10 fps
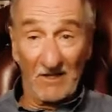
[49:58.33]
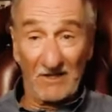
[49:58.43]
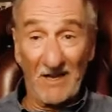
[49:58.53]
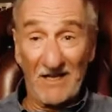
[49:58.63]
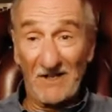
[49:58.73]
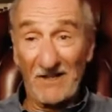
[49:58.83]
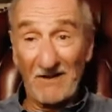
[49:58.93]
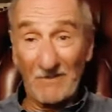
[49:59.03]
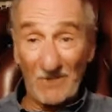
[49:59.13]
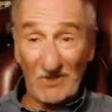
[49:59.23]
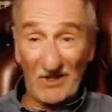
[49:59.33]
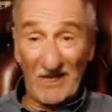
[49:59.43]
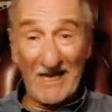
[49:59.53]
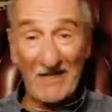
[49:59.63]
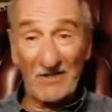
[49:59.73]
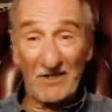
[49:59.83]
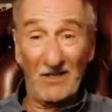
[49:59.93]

psychotherapist again as a